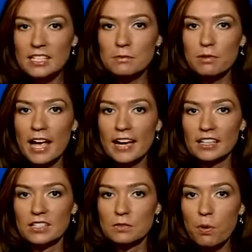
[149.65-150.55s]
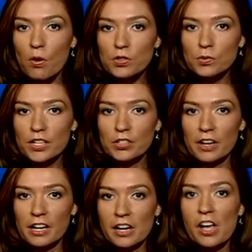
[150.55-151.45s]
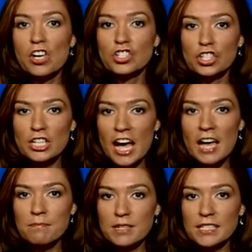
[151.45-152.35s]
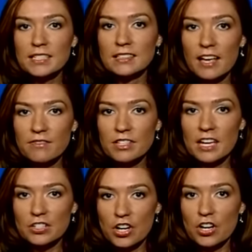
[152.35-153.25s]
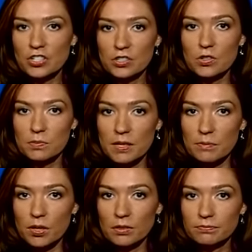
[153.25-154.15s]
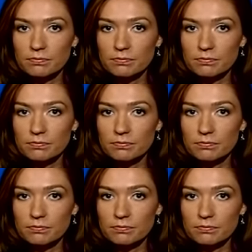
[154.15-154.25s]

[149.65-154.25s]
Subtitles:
he's black in this post-racial era, should not be to levy that charge at those people.